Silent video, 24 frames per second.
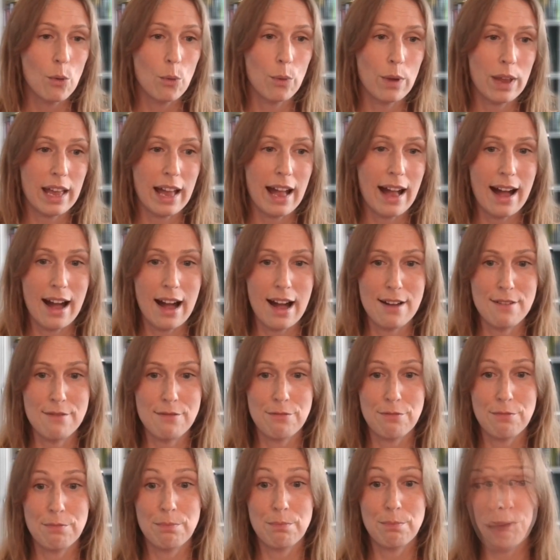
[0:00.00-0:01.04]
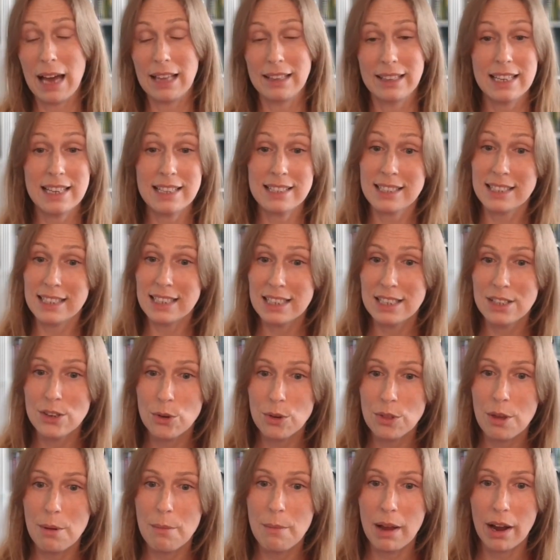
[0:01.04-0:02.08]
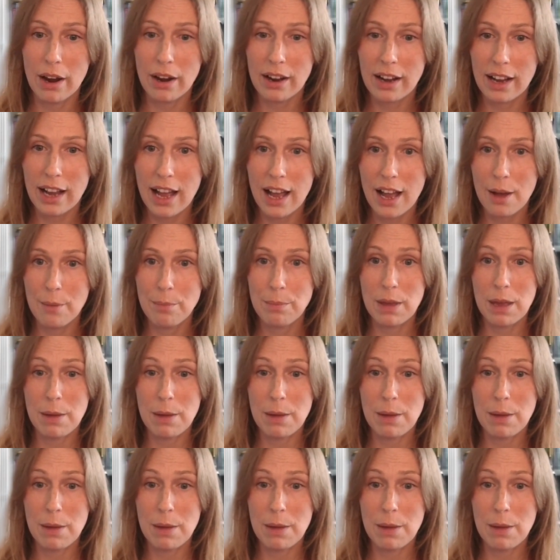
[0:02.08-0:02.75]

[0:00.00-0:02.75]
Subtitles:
We have, at least in North America,